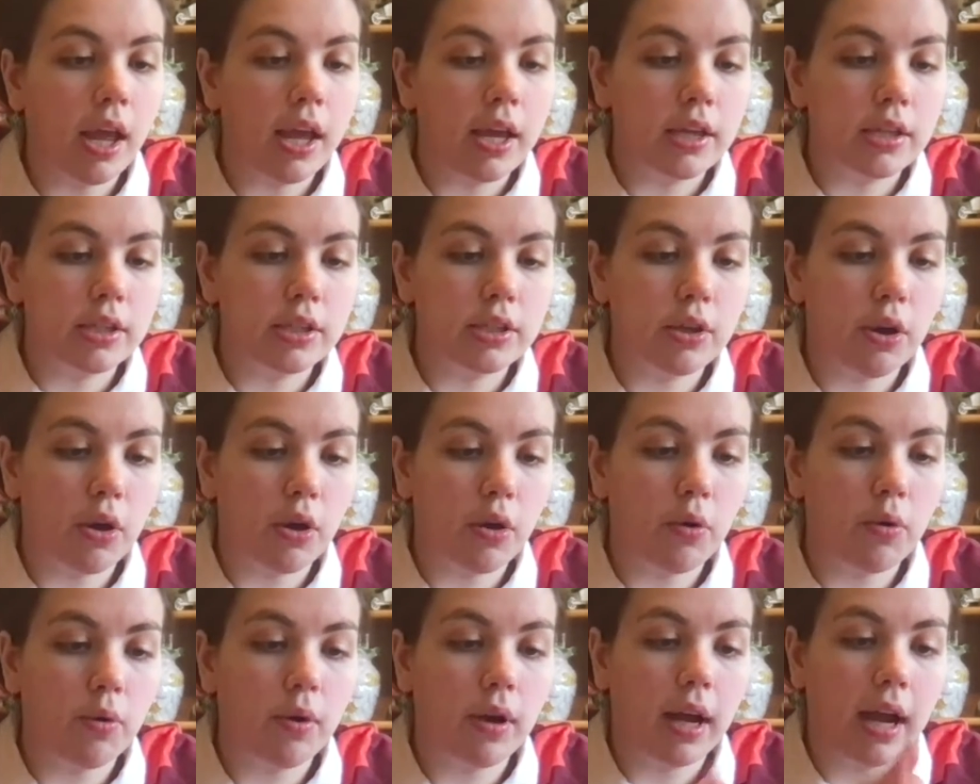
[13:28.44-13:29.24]

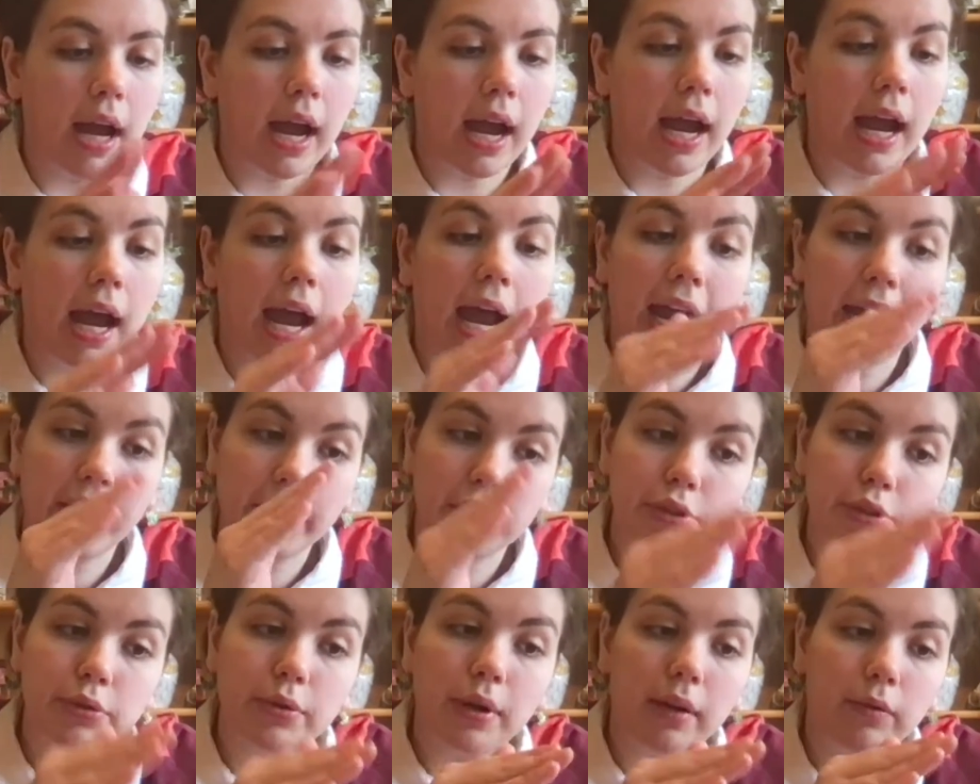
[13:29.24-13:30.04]
So I
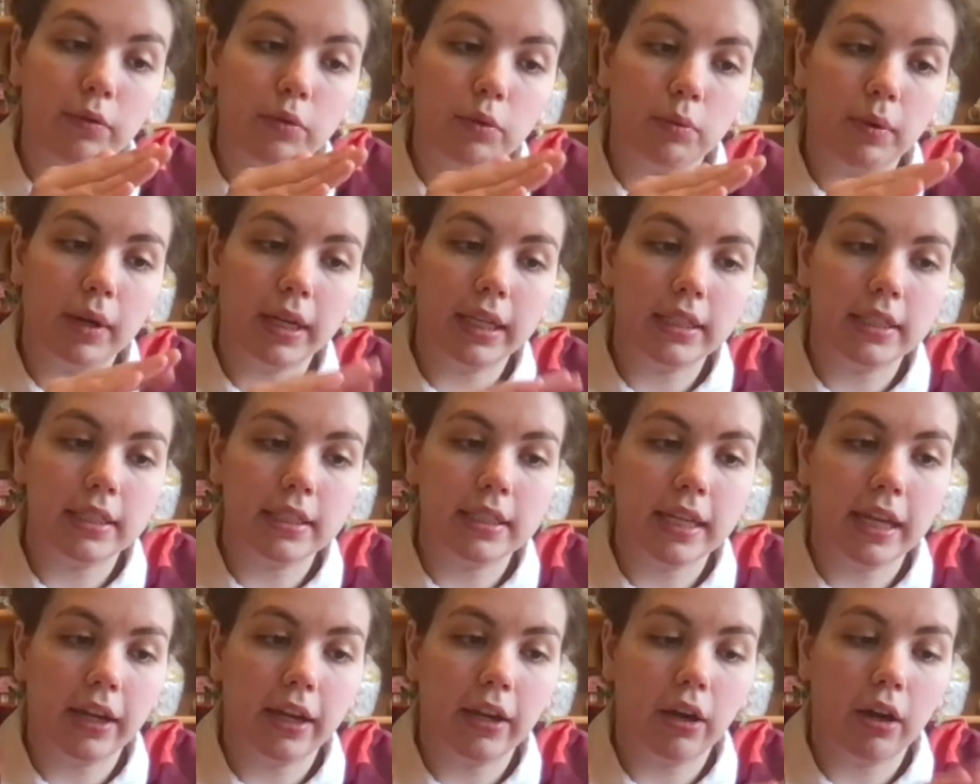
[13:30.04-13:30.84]
do have to wait to
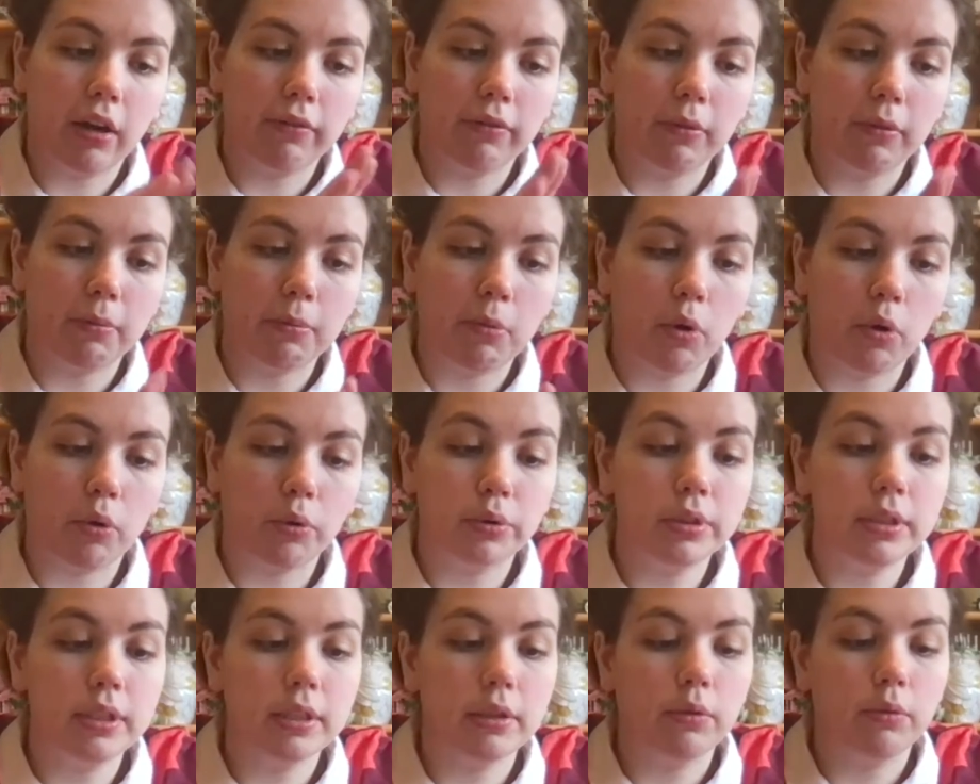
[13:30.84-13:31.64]
take it off the
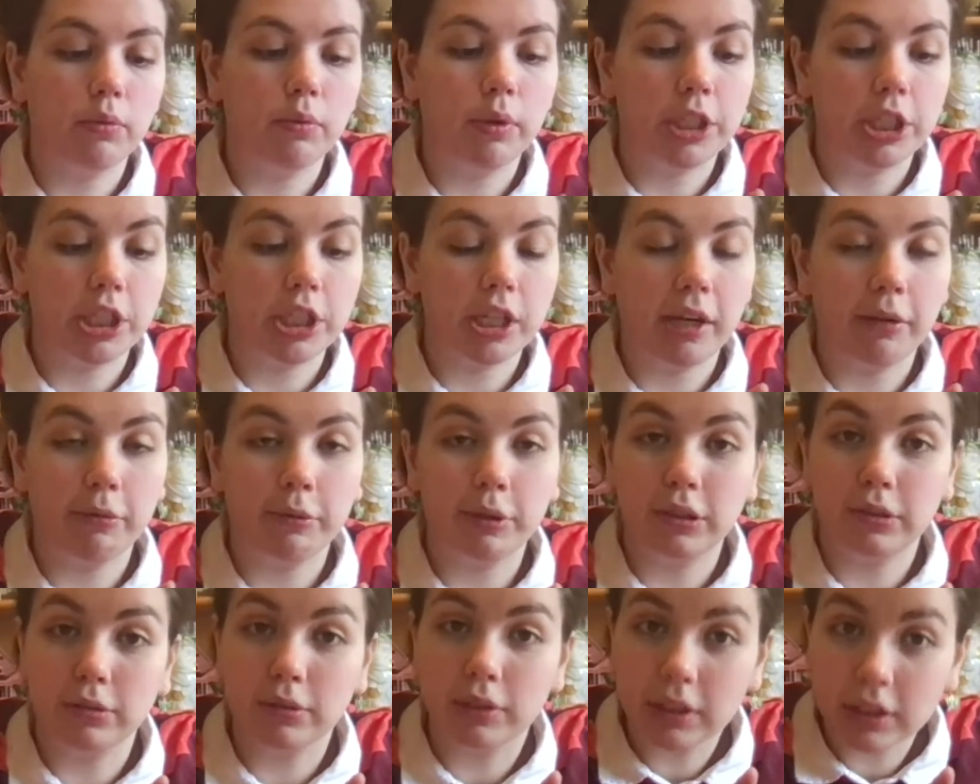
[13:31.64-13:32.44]
mold, which I will
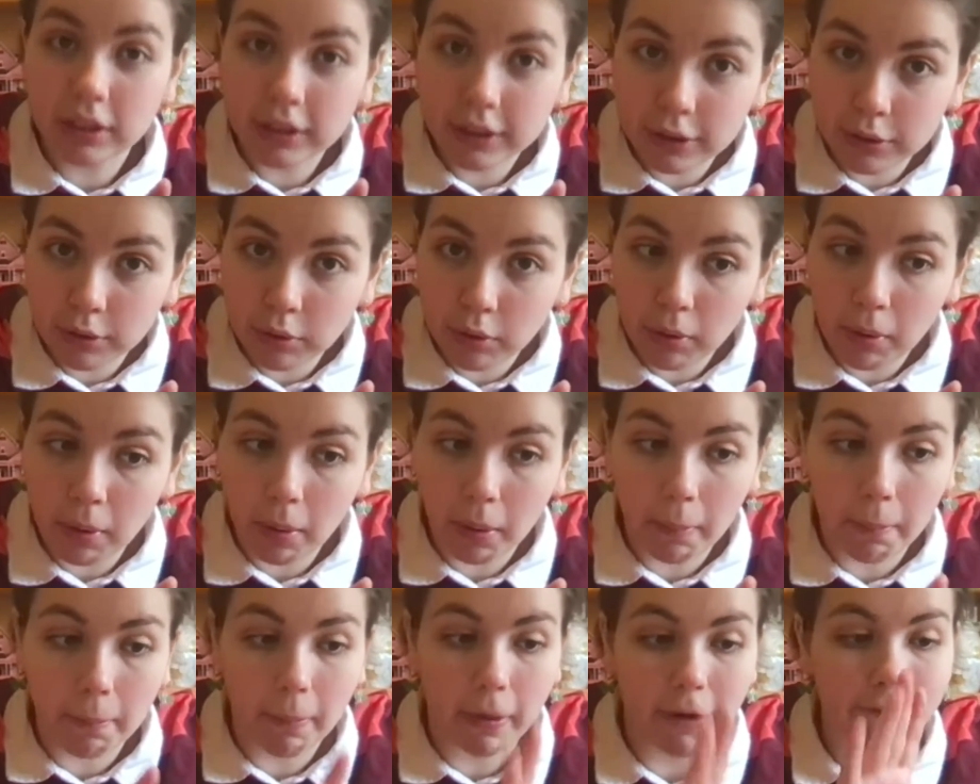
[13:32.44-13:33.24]
do soon.
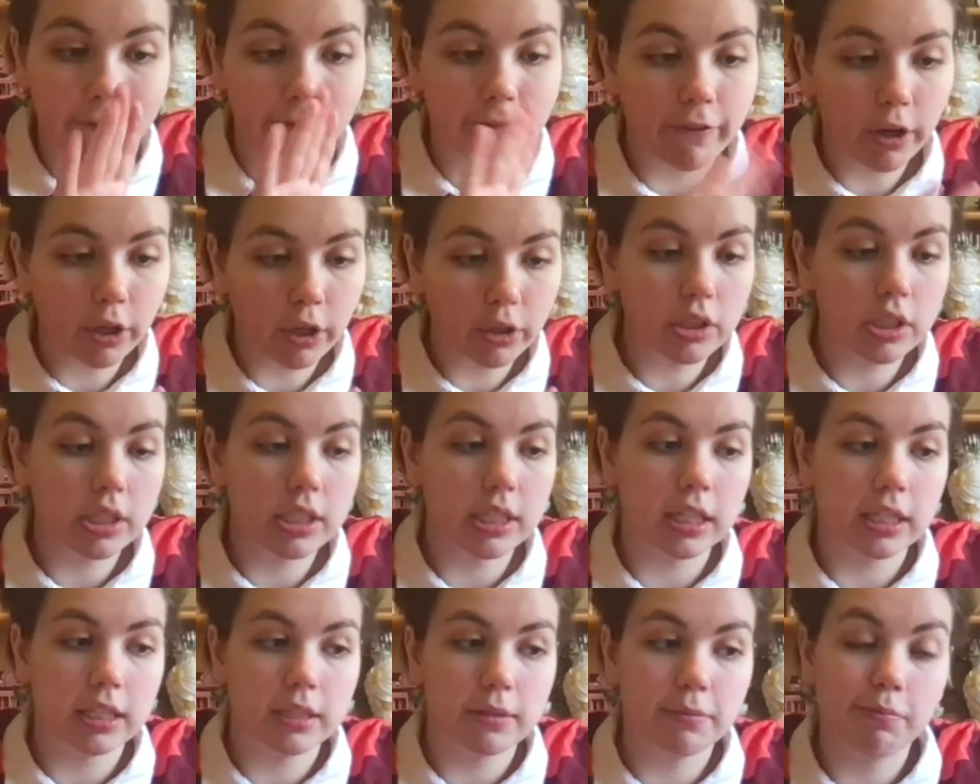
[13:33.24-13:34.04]
But first,
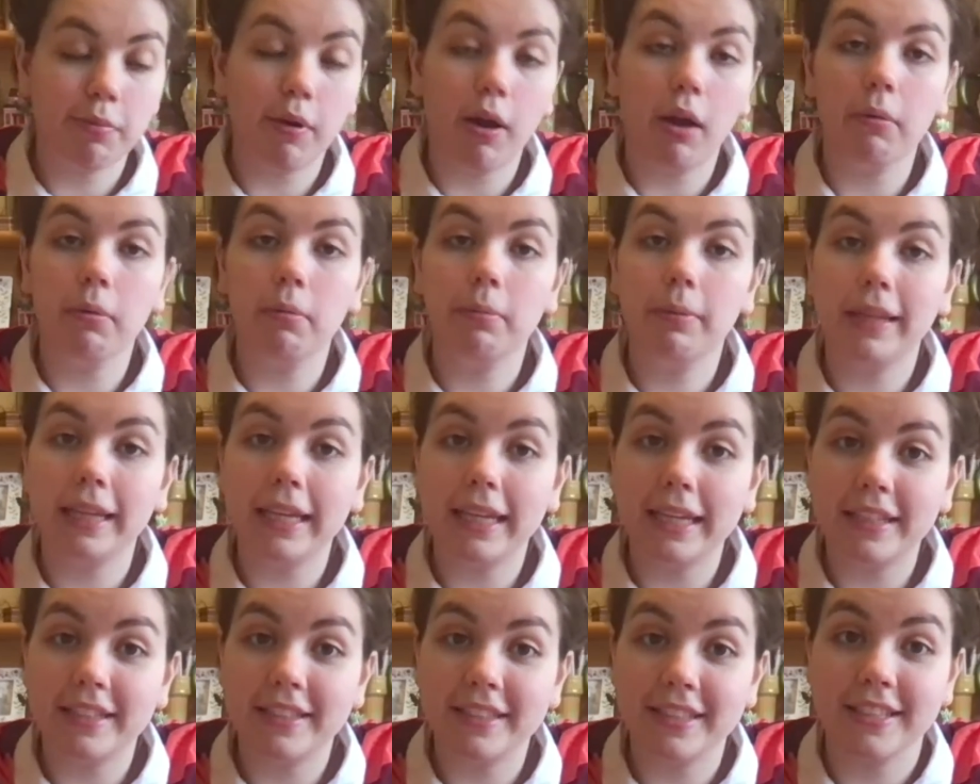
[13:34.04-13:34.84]
it's probably
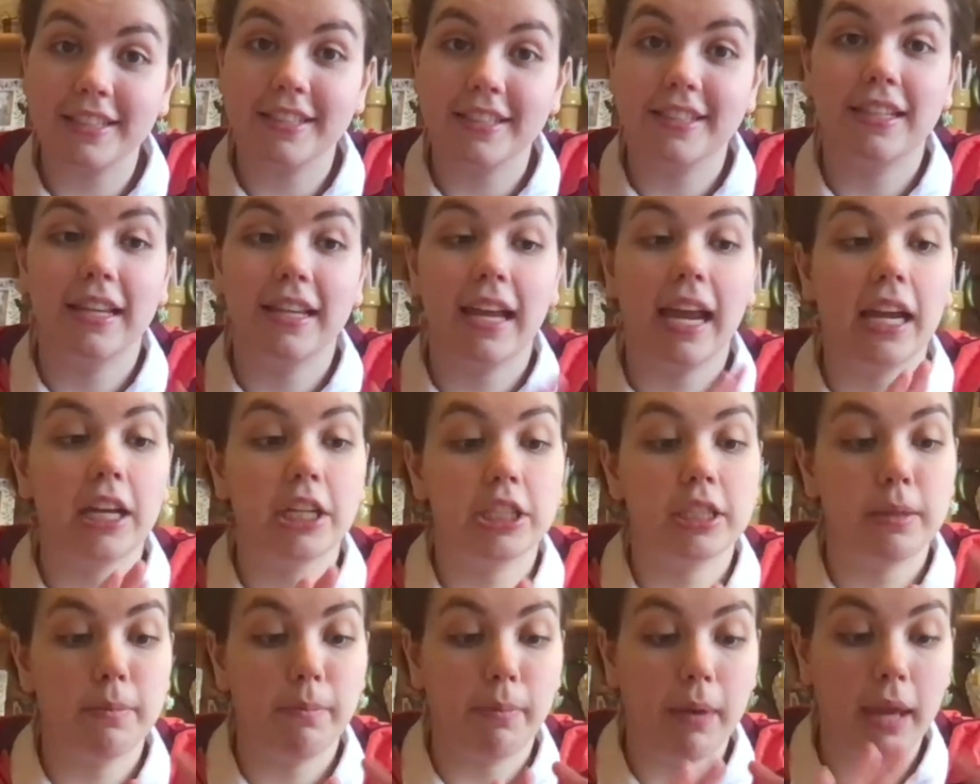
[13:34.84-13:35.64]
easiest to
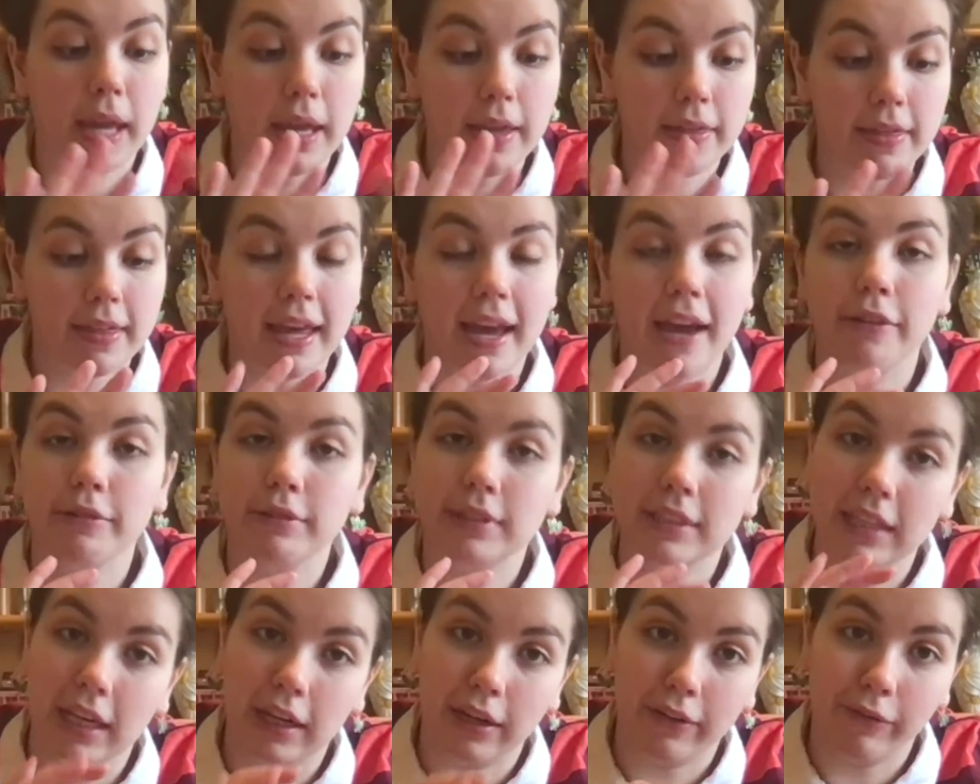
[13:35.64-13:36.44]
actually paint the
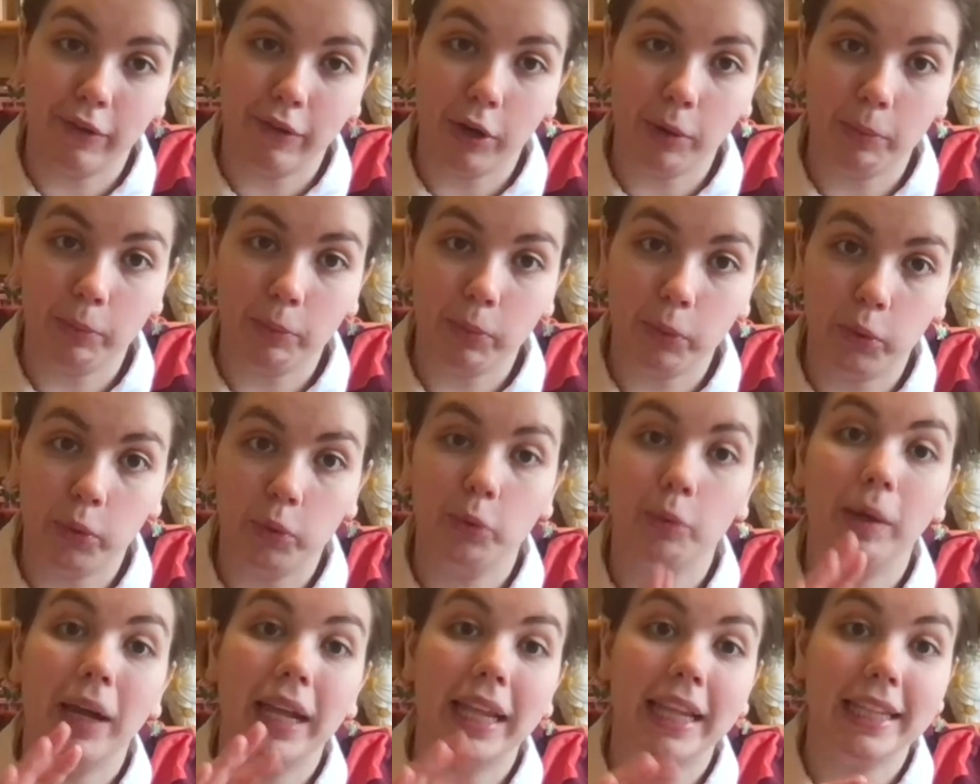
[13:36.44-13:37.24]
outside of our bowl
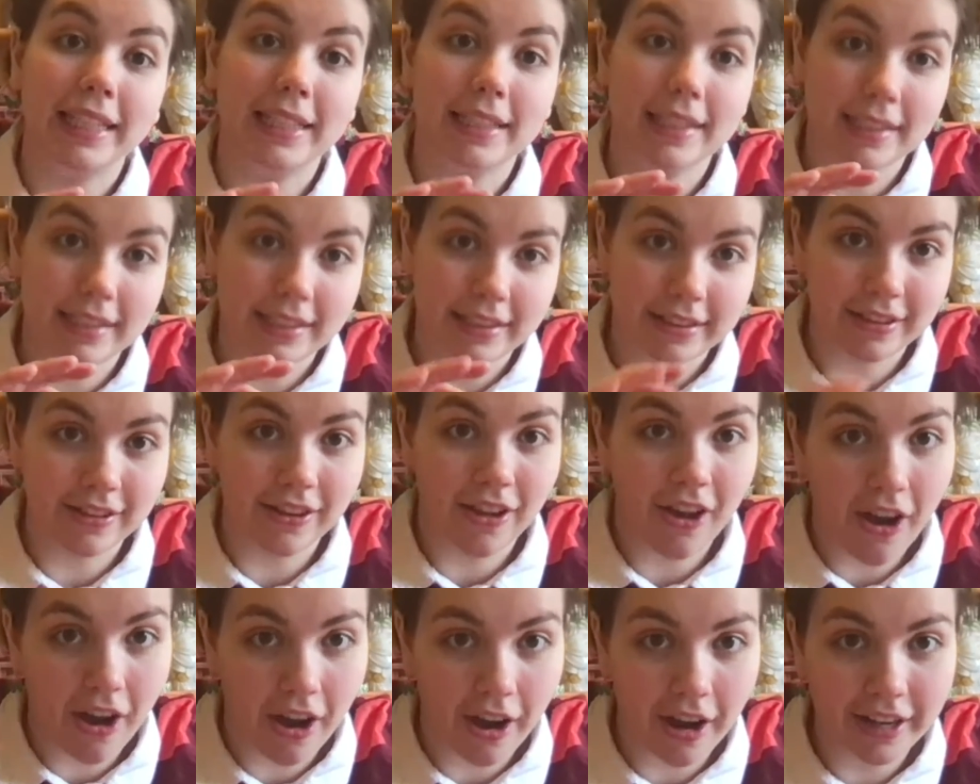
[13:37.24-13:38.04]
while it's still
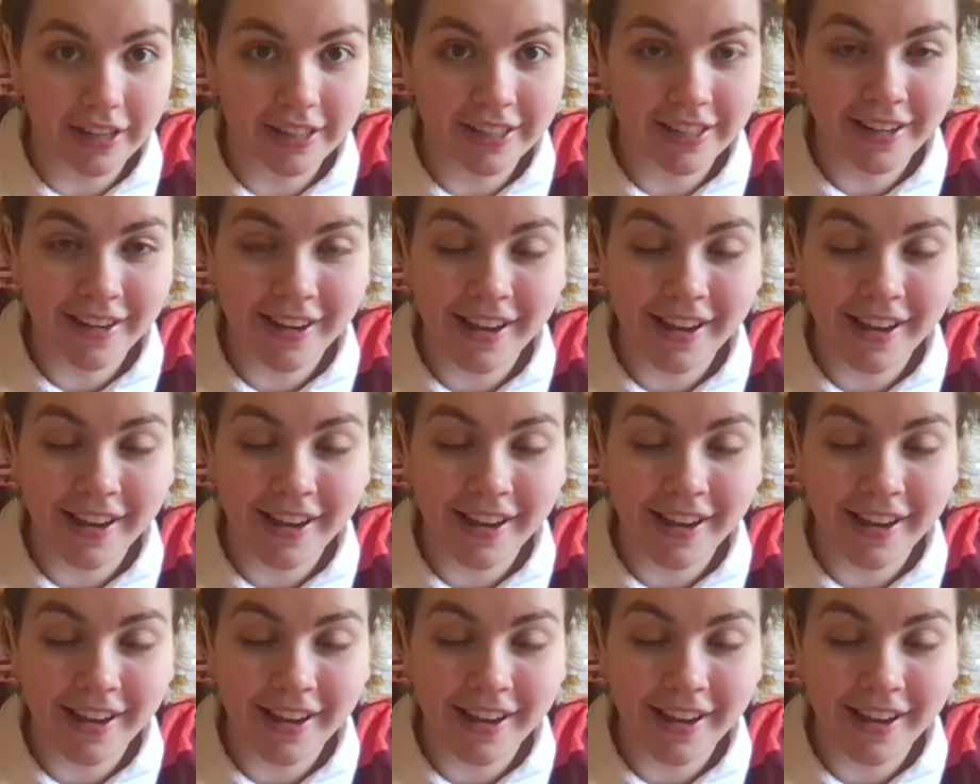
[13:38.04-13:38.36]
on.